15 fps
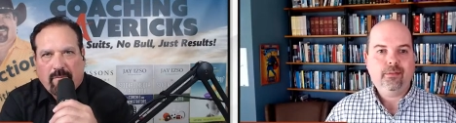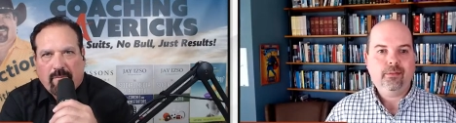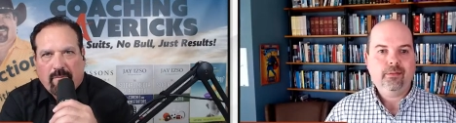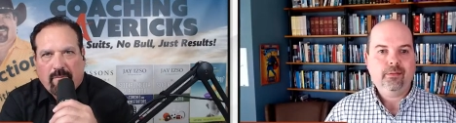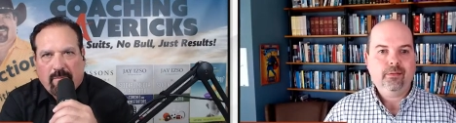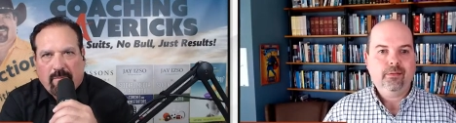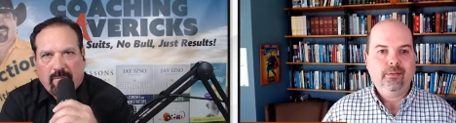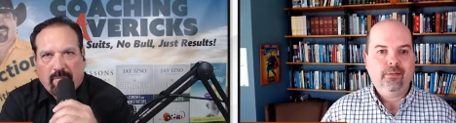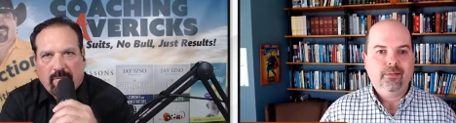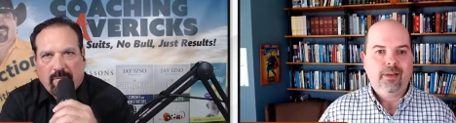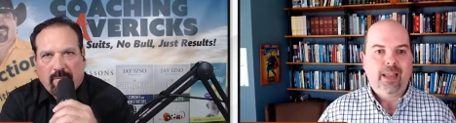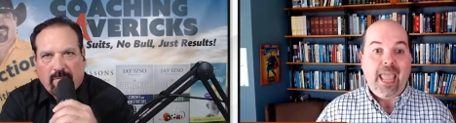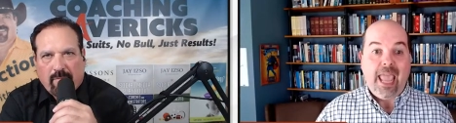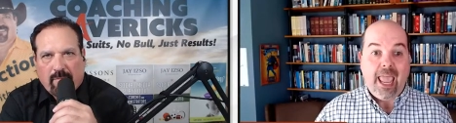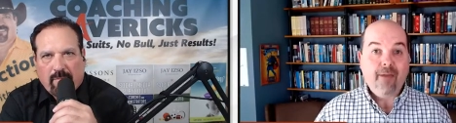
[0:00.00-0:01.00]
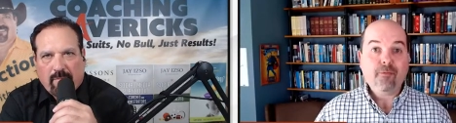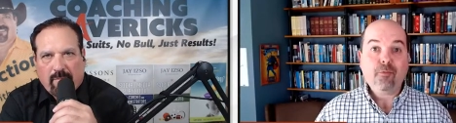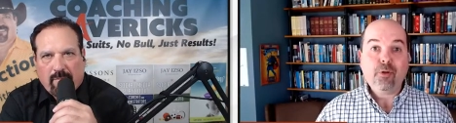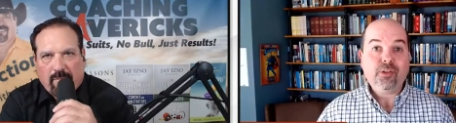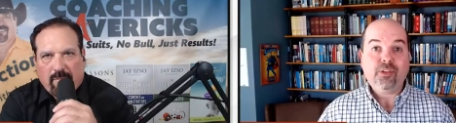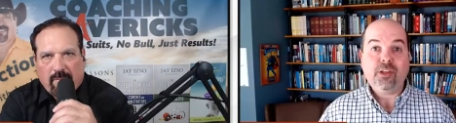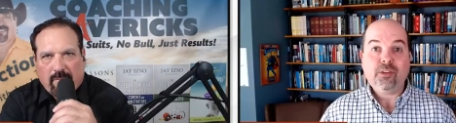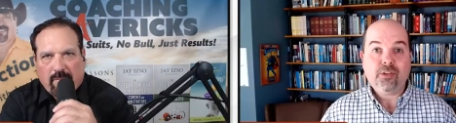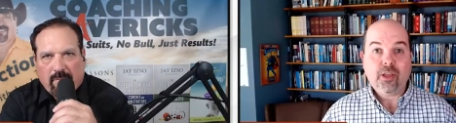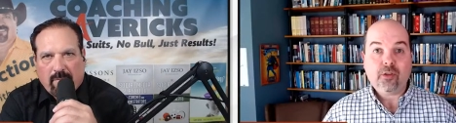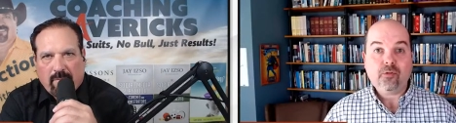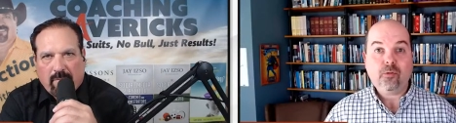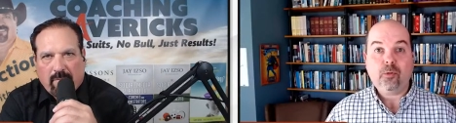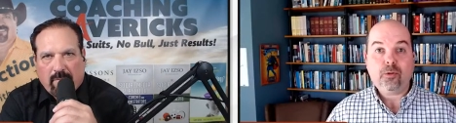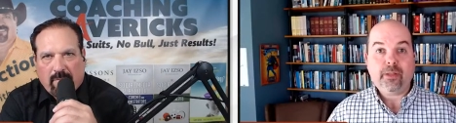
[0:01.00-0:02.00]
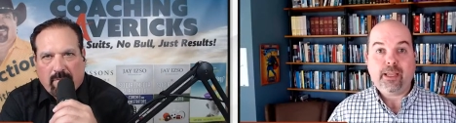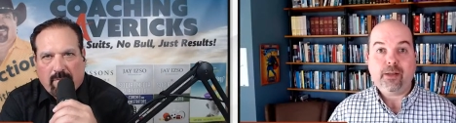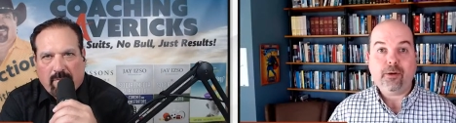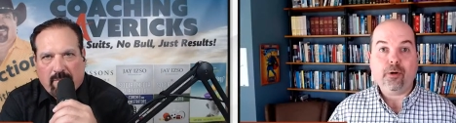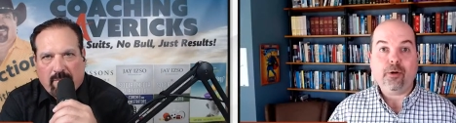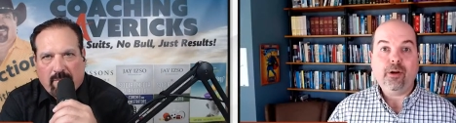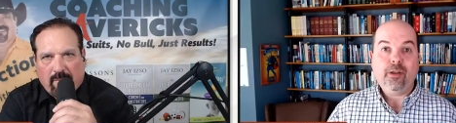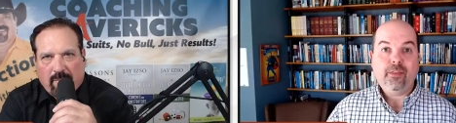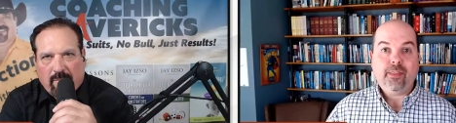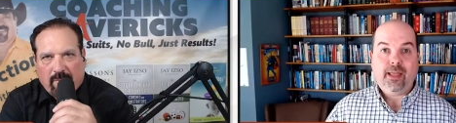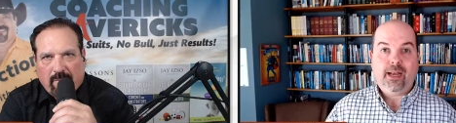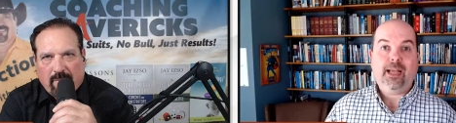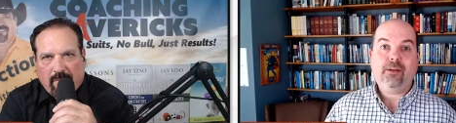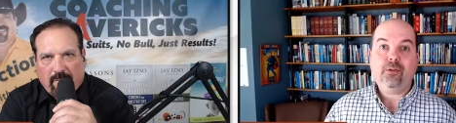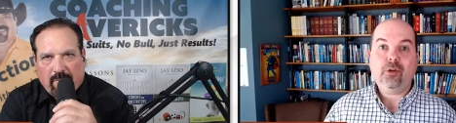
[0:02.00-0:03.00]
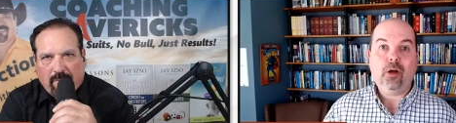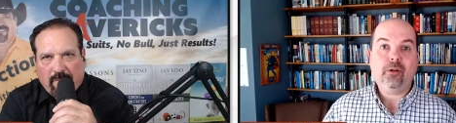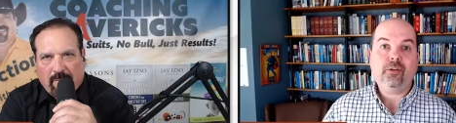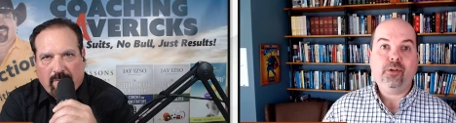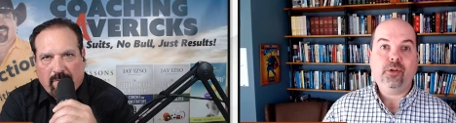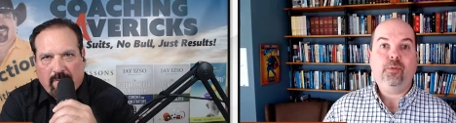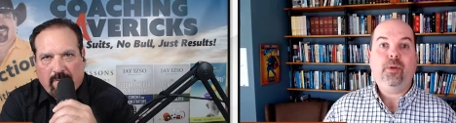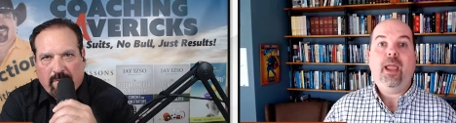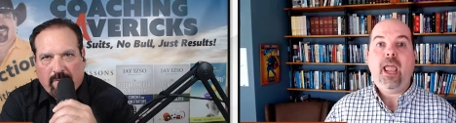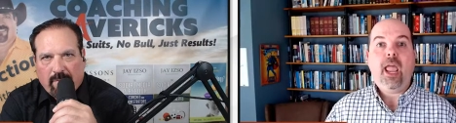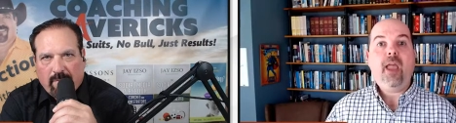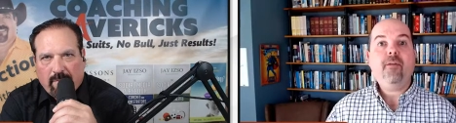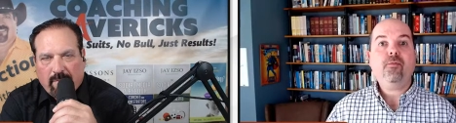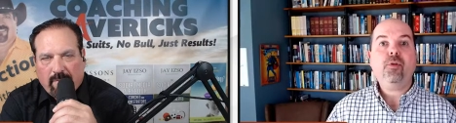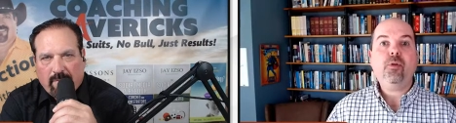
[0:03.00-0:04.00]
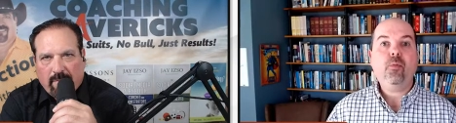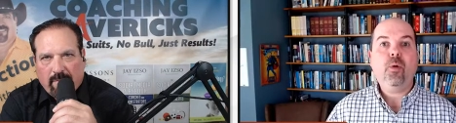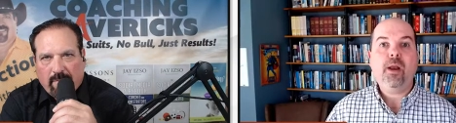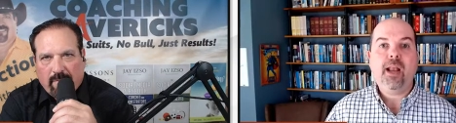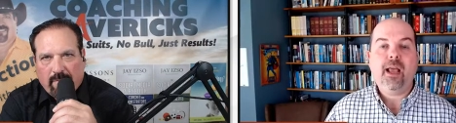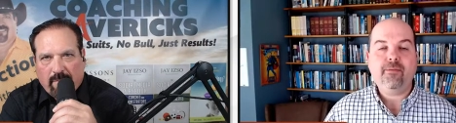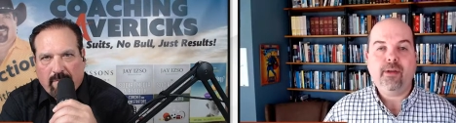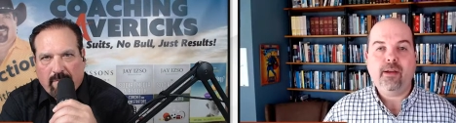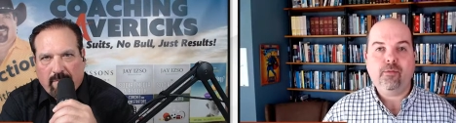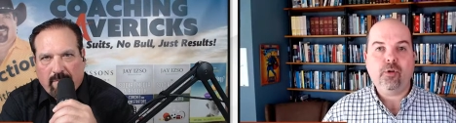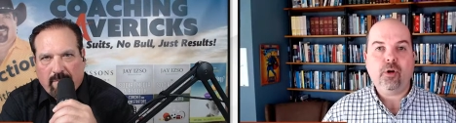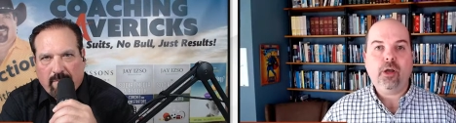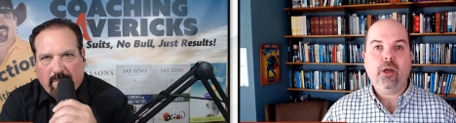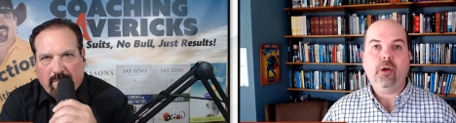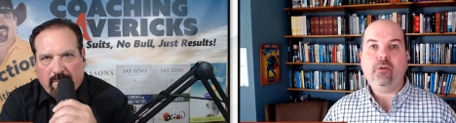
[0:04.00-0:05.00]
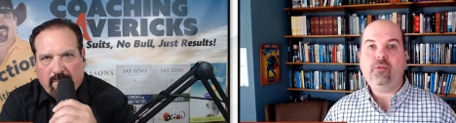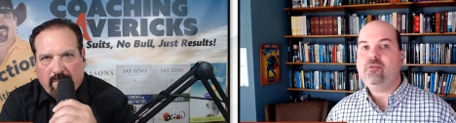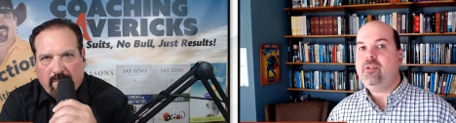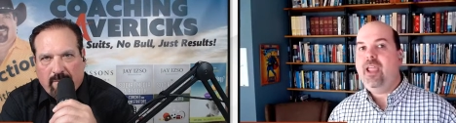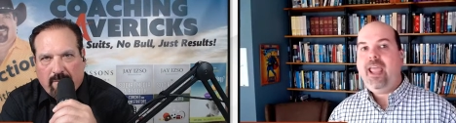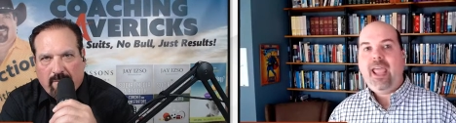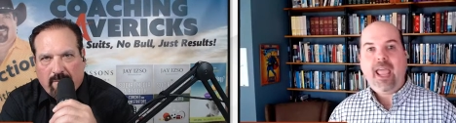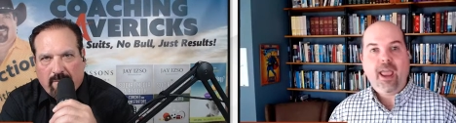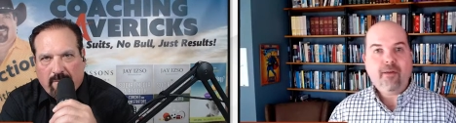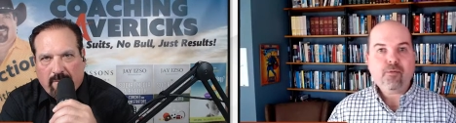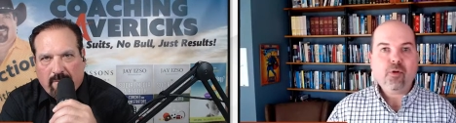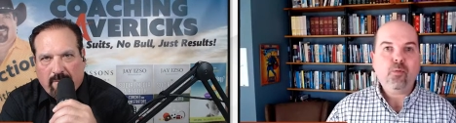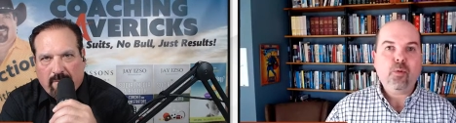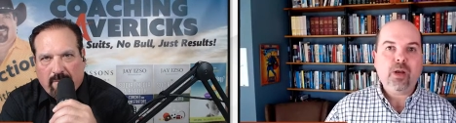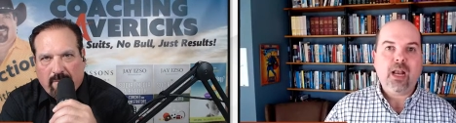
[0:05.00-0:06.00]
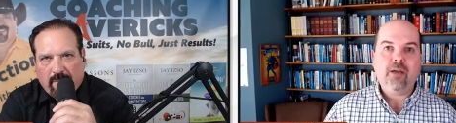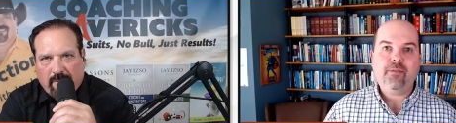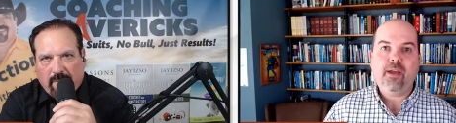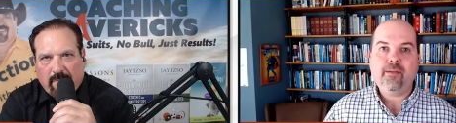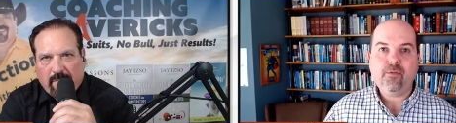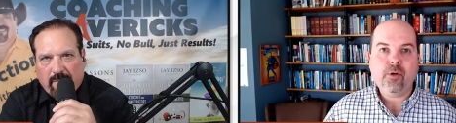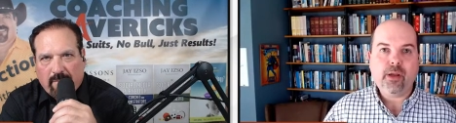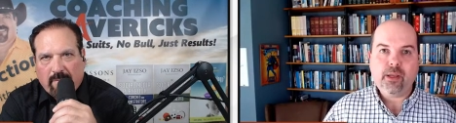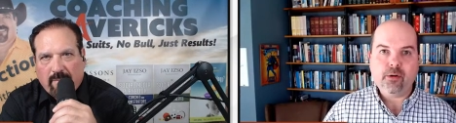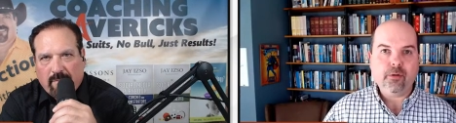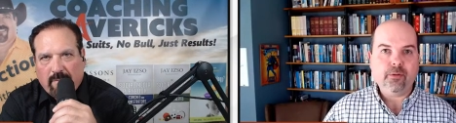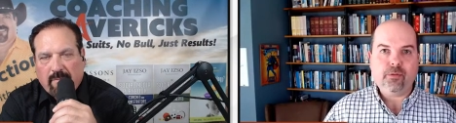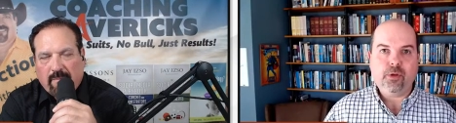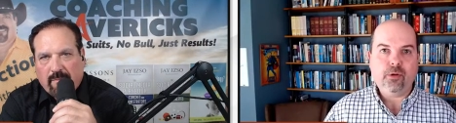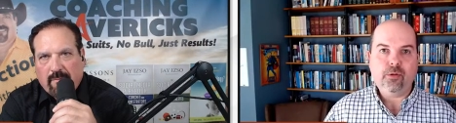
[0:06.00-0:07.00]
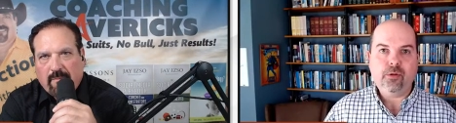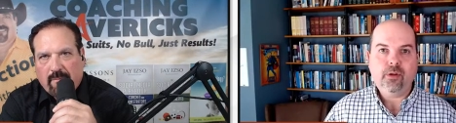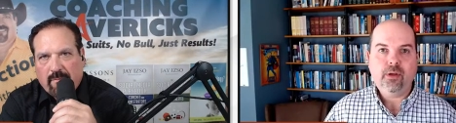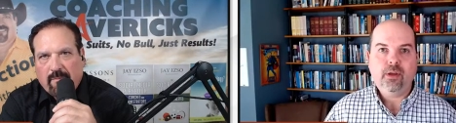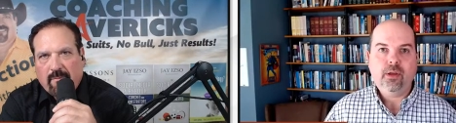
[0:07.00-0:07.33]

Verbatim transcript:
Speaker 1: Mm. Every successful leader that I talk to, everyone I've ever coached, everyone I've ever interviewed,